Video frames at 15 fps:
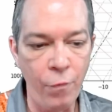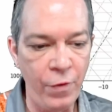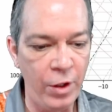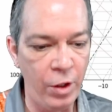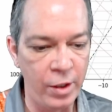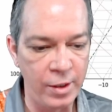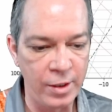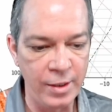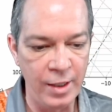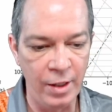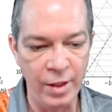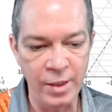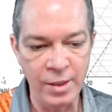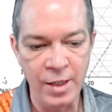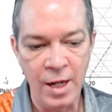And you can see
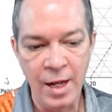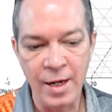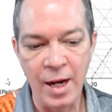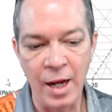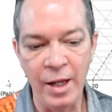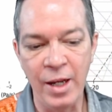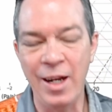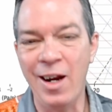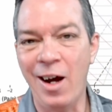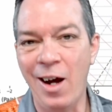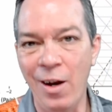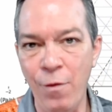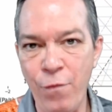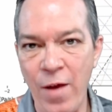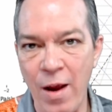this. Now you get
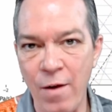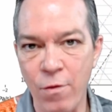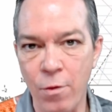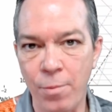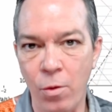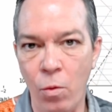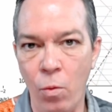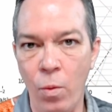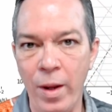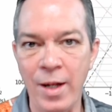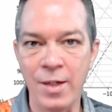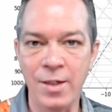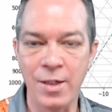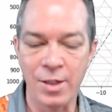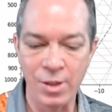unfavorable
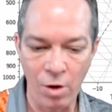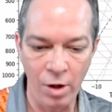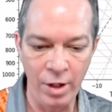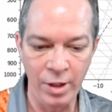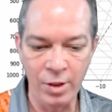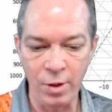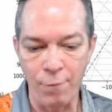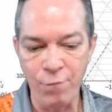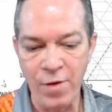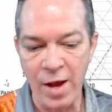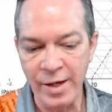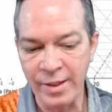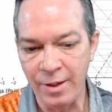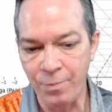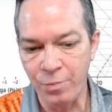winds. It's starting to
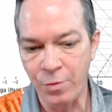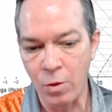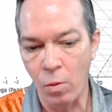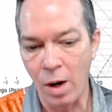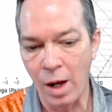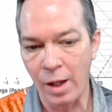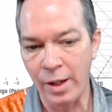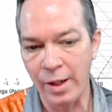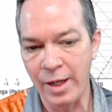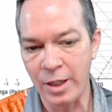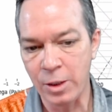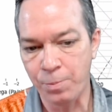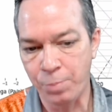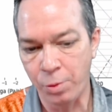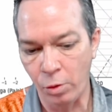affect it while it
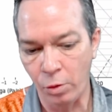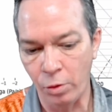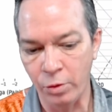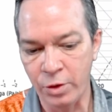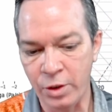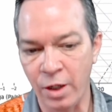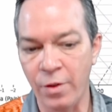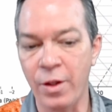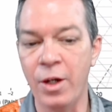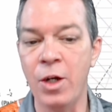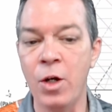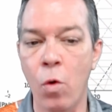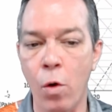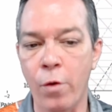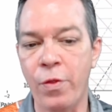gets pulled to the
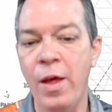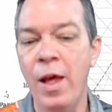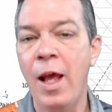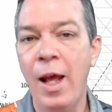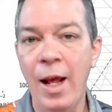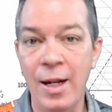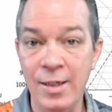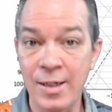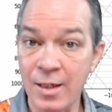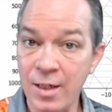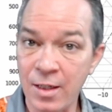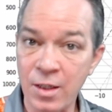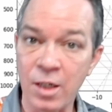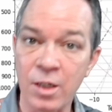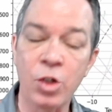north. And since
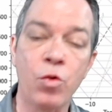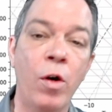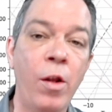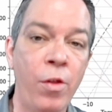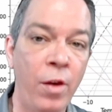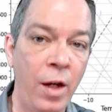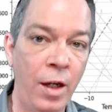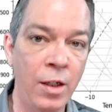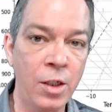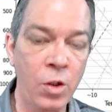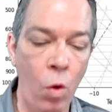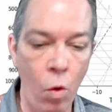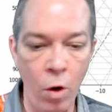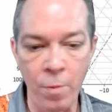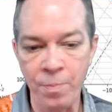it's a strengthening
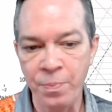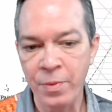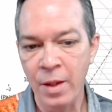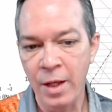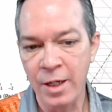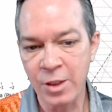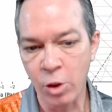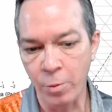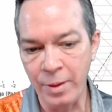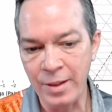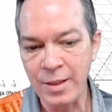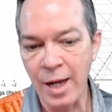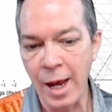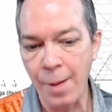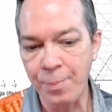storm, it's going to be
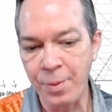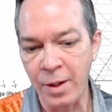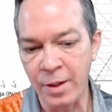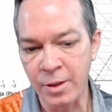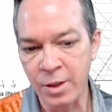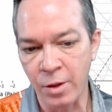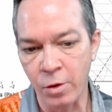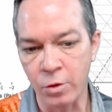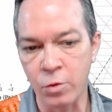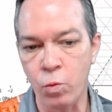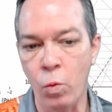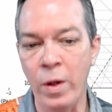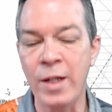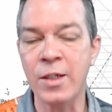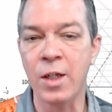tap into those
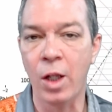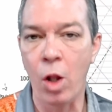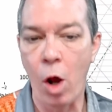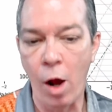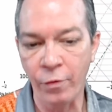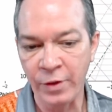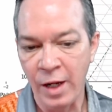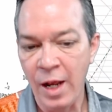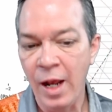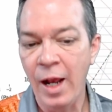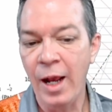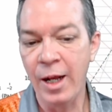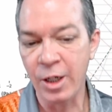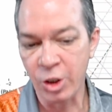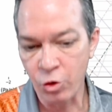winds aloft.
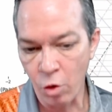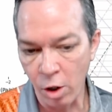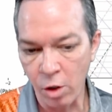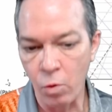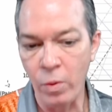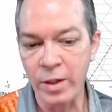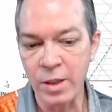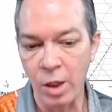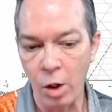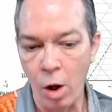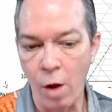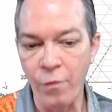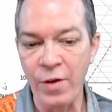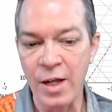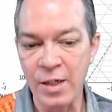And the stronger winds
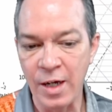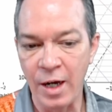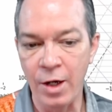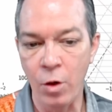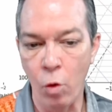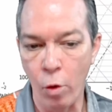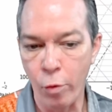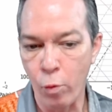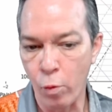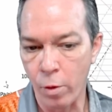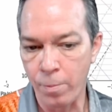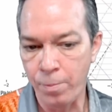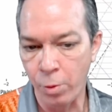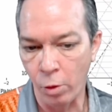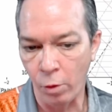aloft is a
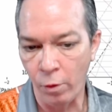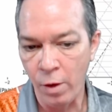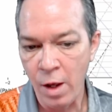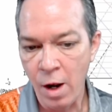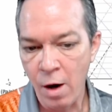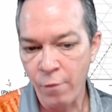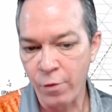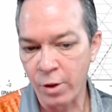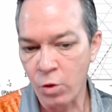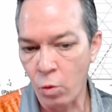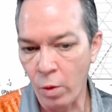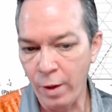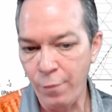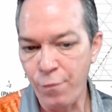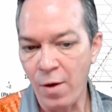northward pull for
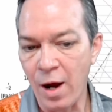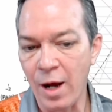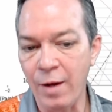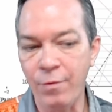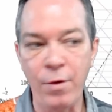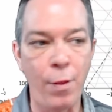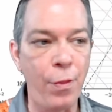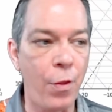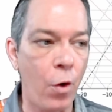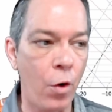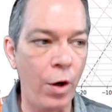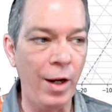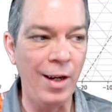25 to 30